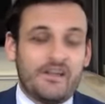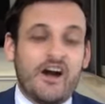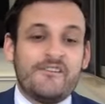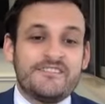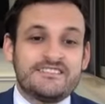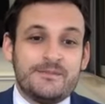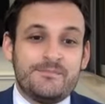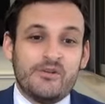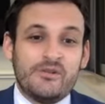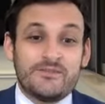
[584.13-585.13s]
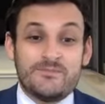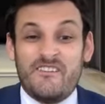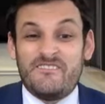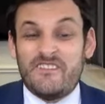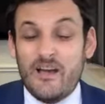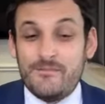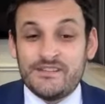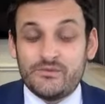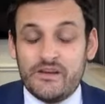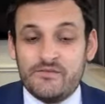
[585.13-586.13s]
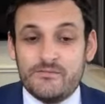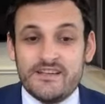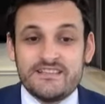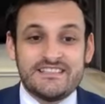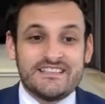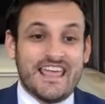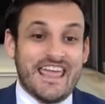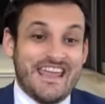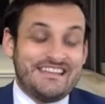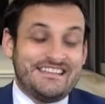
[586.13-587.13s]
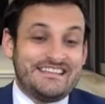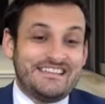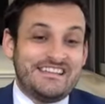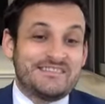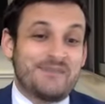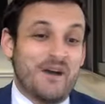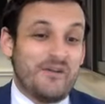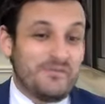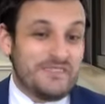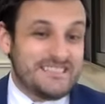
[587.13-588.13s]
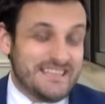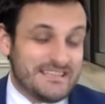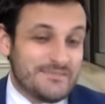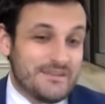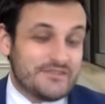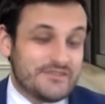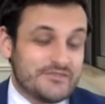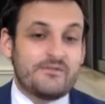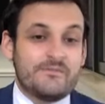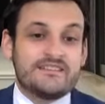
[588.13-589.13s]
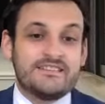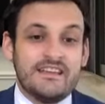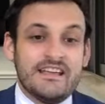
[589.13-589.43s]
Office Depot is about 5 minutes away from us. ADT is about 6 minutes away from us.